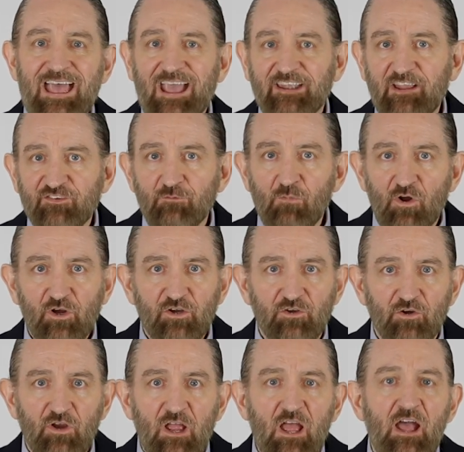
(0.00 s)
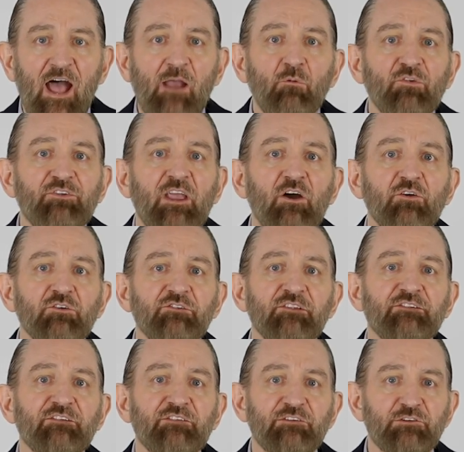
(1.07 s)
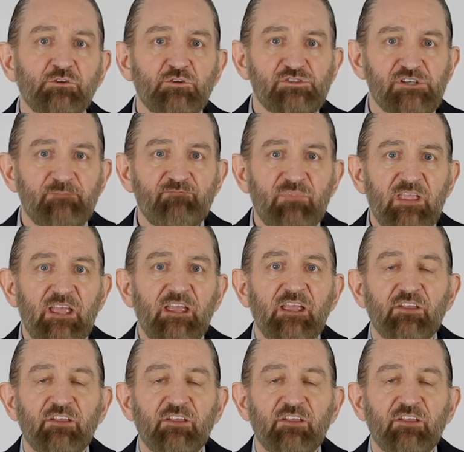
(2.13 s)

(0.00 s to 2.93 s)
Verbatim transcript: And as a marketer, I will tell you that the solution